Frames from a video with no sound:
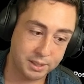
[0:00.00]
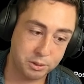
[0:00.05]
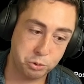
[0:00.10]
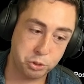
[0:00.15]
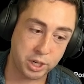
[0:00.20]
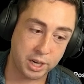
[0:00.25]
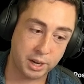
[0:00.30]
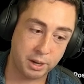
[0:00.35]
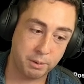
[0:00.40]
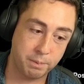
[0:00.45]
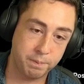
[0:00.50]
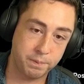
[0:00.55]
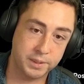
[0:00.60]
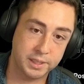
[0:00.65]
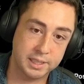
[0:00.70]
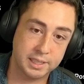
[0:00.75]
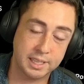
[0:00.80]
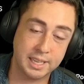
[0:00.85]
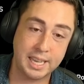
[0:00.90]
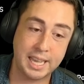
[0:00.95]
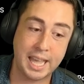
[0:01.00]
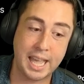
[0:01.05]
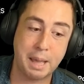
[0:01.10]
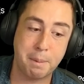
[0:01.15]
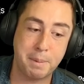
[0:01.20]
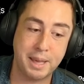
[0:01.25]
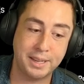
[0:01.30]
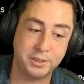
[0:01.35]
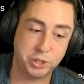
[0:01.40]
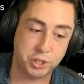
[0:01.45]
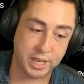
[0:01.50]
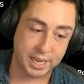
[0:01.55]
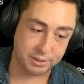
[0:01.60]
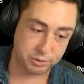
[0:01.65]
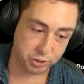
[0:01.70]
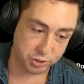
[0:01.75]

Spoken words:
So it made sense.